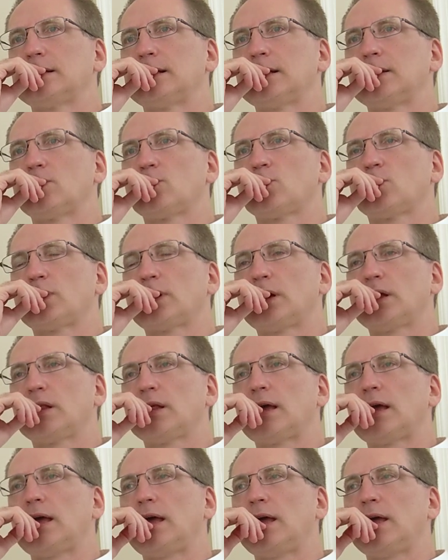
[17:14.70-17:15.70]
it
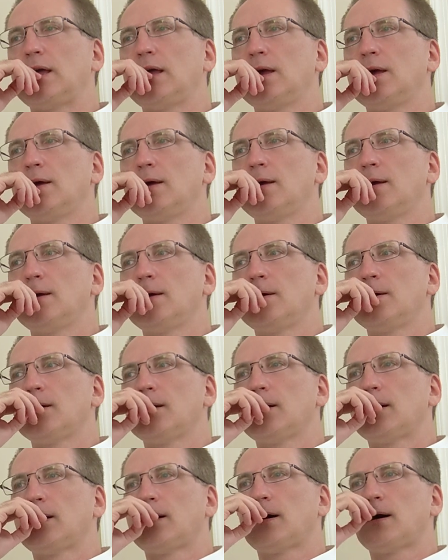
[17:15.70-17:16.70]
really,
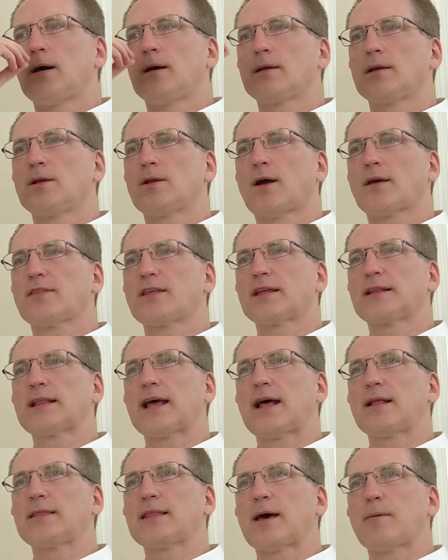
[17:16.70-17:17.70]
uh, you know, I think
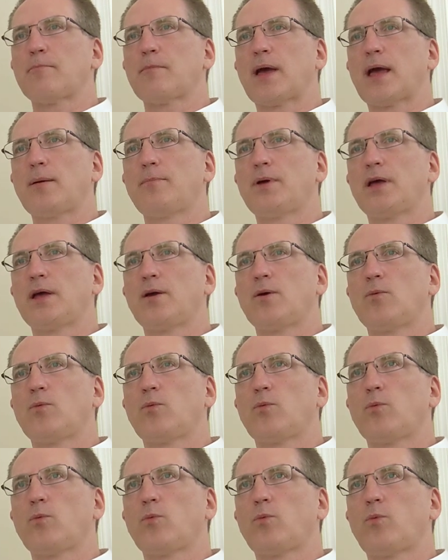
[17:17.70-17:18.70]
that that may
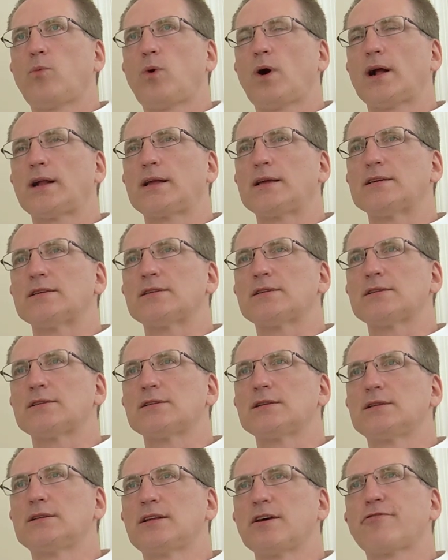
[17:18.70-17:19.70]
be what is
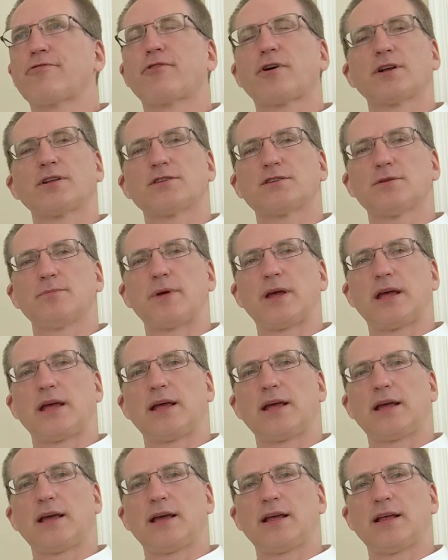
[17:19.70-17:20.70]
different to
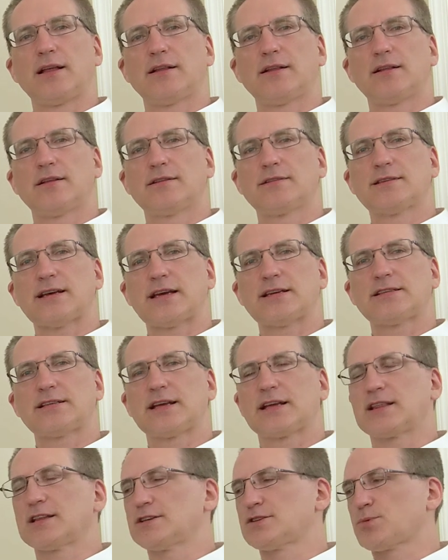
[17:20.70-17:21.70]
me in
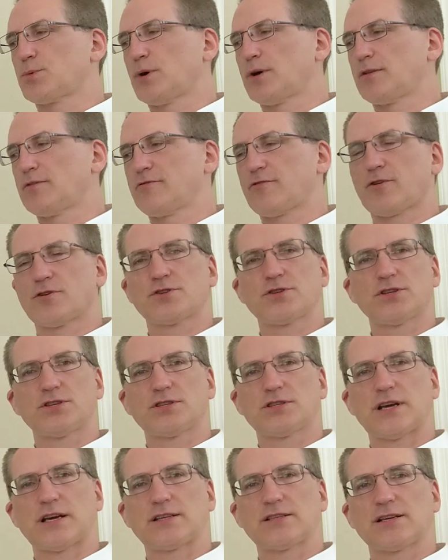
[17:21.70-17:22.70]
tasting this one
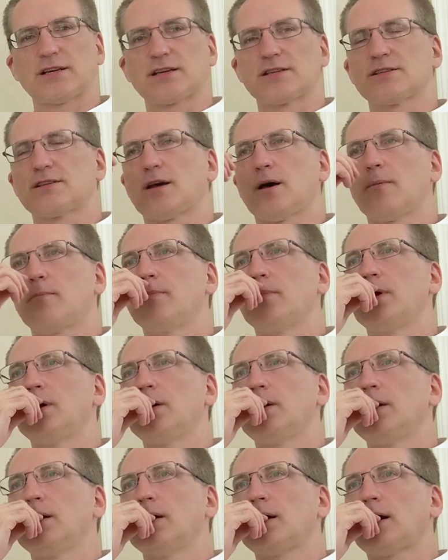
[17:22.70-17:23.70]
versus tasting some
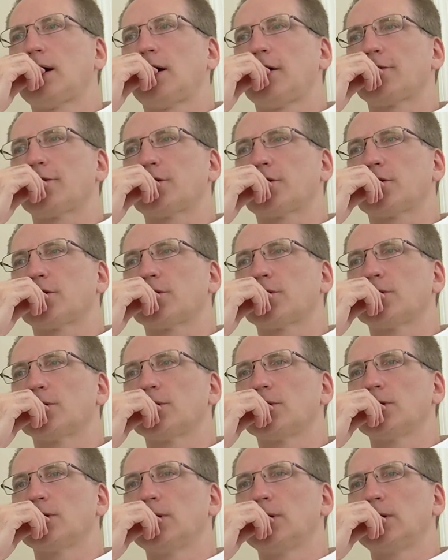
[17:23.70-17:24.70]
other
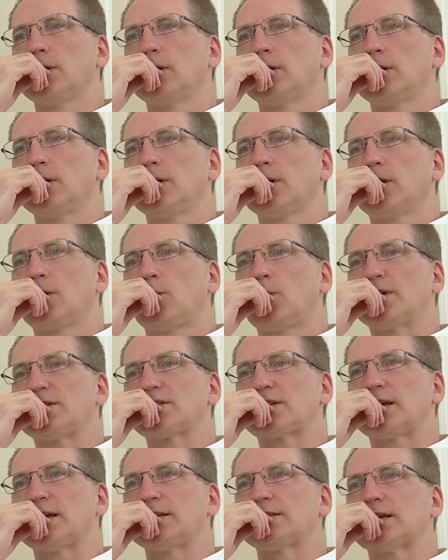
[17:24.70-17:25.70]

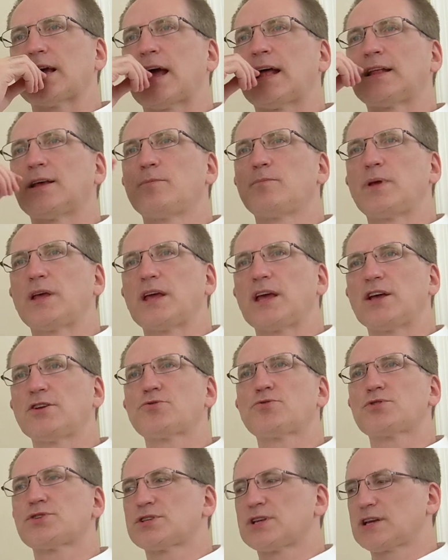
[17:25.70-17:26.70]
whiskeys, and it'd be
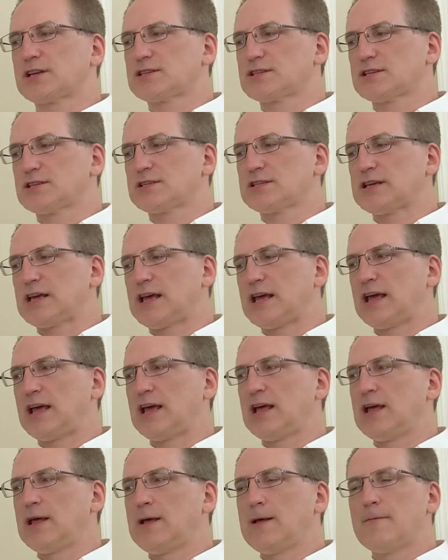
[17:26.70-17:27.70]
interesting to
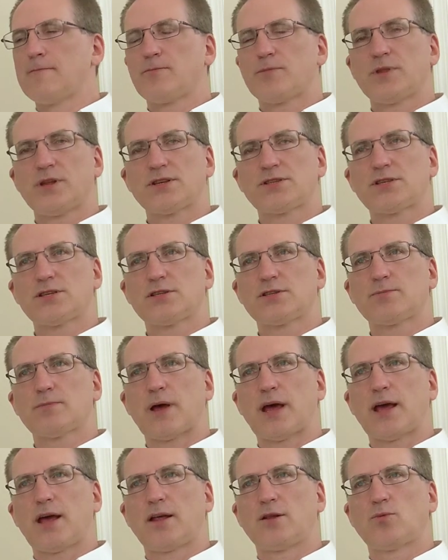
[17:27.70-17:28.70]
see this is
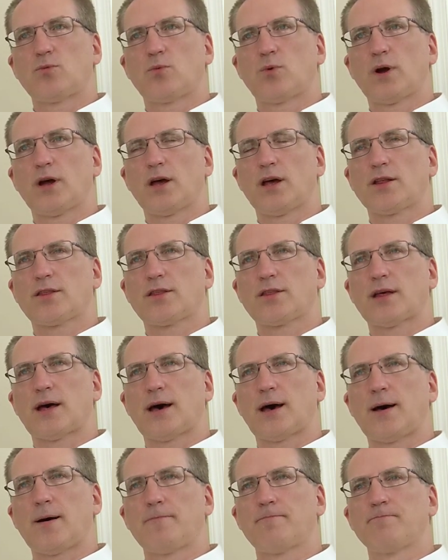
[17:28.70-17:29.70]
made with
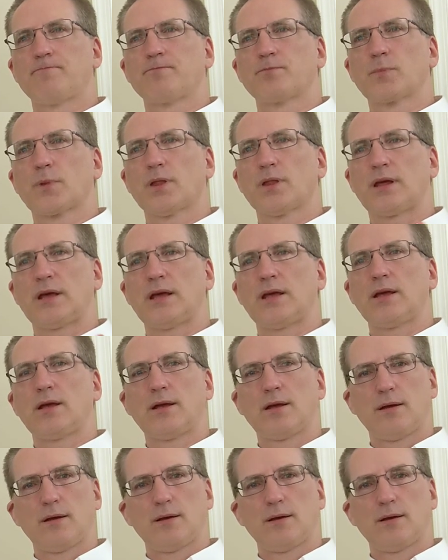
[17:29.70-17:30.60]
um, the